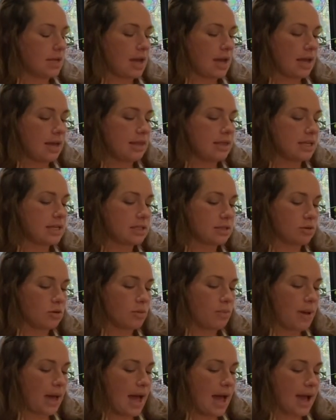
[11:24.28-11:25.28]
in this little
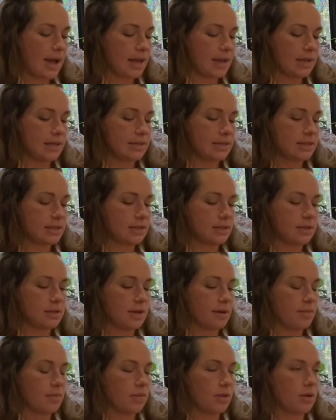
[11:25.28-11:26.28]
pack is
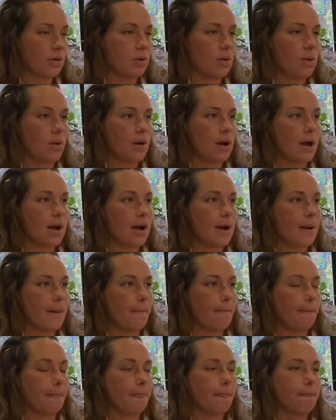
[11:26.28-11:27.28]
some little,
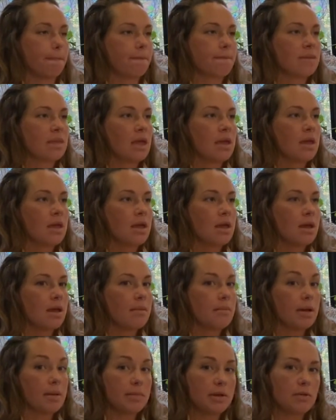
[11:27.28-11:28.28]

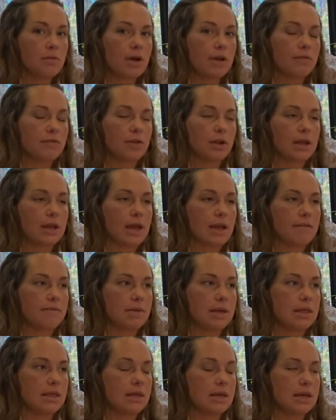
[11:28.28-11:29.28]
my midwife friend gave
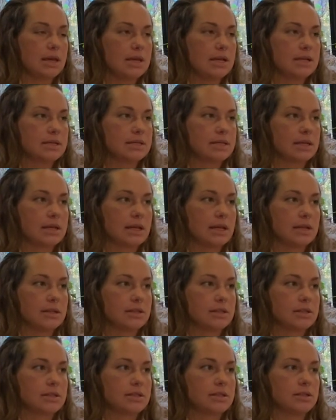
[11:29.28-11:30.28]
me these, and
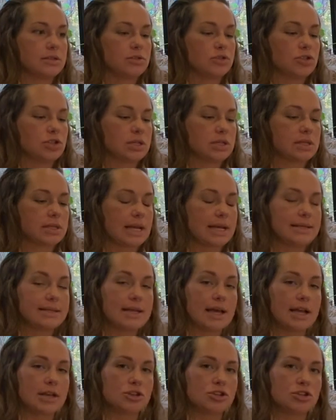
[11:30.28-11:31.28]
it's just like
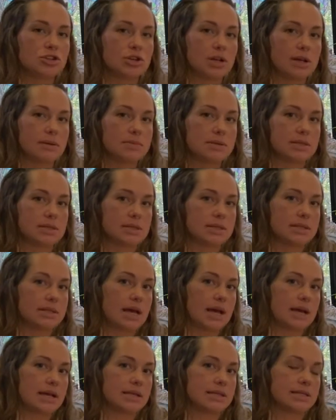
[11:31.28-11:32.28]
test strips to
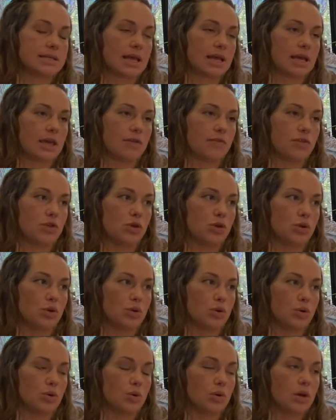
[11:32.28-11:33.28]
test like if
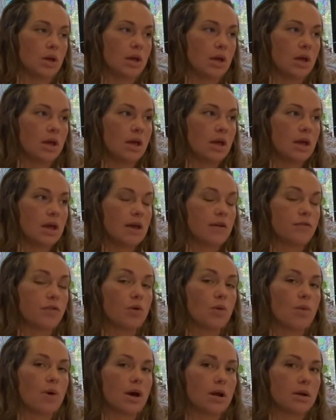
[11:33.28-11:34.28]

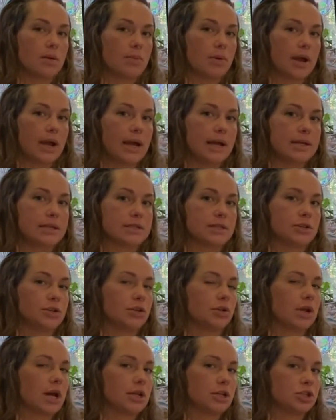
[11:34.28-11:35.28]
your water breaks and you're
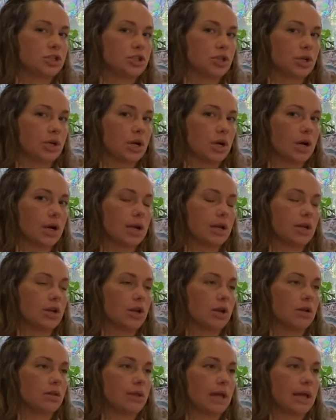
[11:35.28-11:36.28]
not sure and
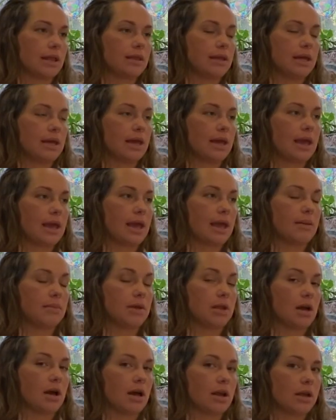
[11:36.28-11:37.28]
you're like leaking
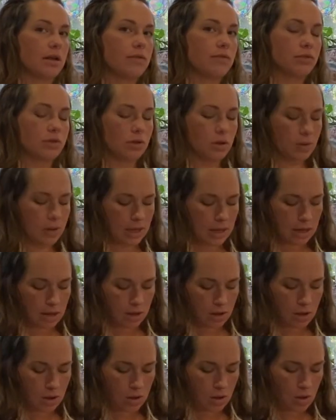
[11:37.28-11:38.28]
amniotic fluid.
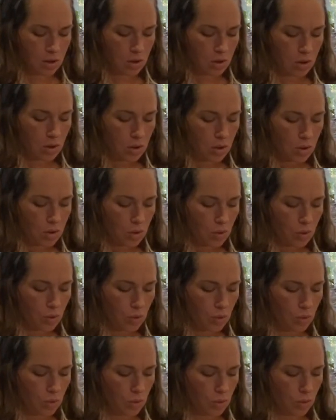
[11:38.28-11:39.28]

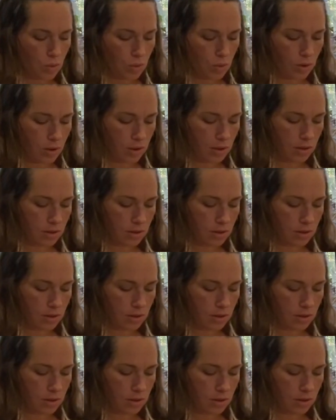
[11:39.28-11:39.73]
Ooh,